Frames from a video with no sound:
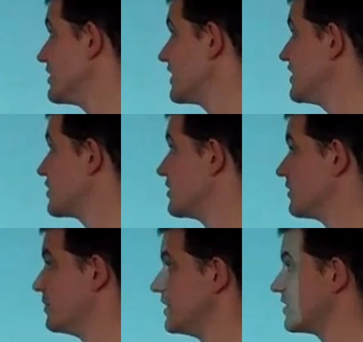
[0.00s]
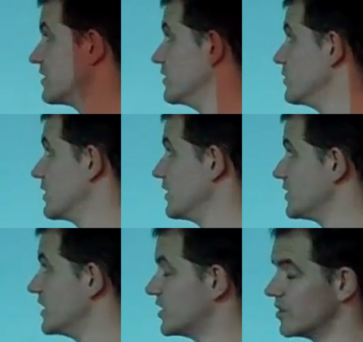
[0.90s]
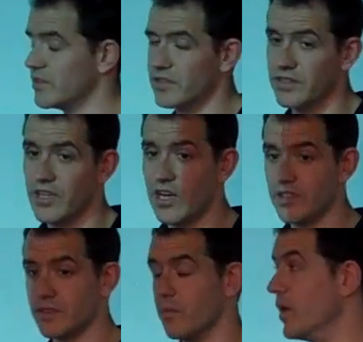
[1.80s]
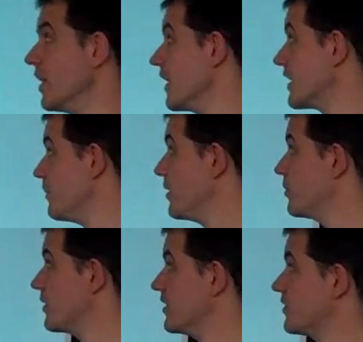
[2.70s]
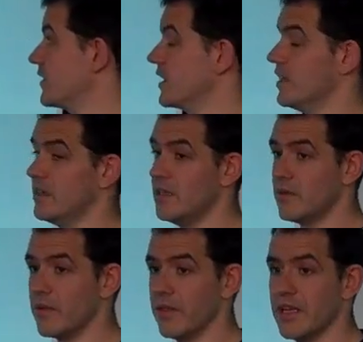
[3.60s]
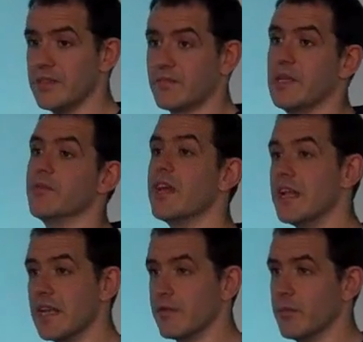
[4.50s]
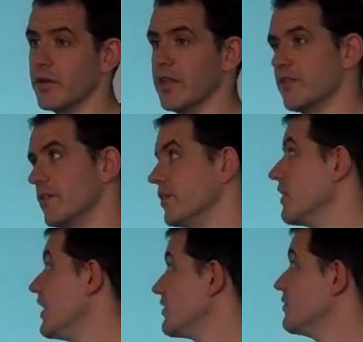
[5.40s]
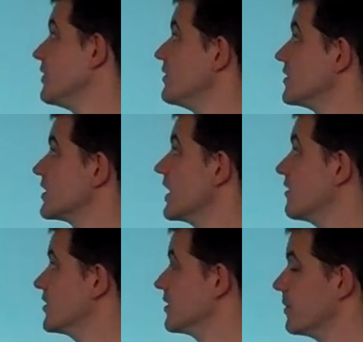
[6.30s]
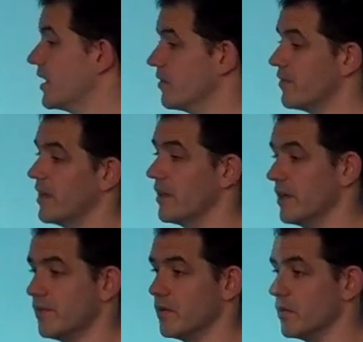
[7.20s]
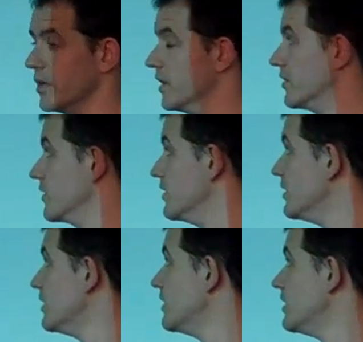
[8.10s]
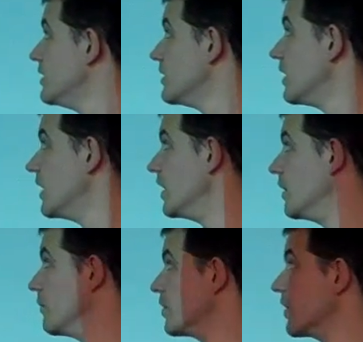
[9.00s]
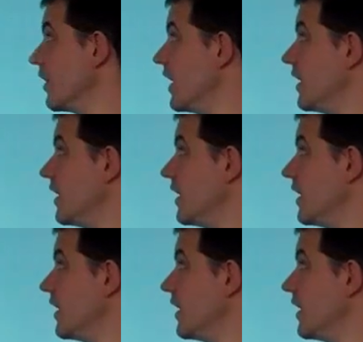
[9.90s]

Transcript: organisations, obesity organisations, and asked them where they come up with this figure that they keep telling everybody there's 3,500 calories in a pound of fat, therefore we need to um, look at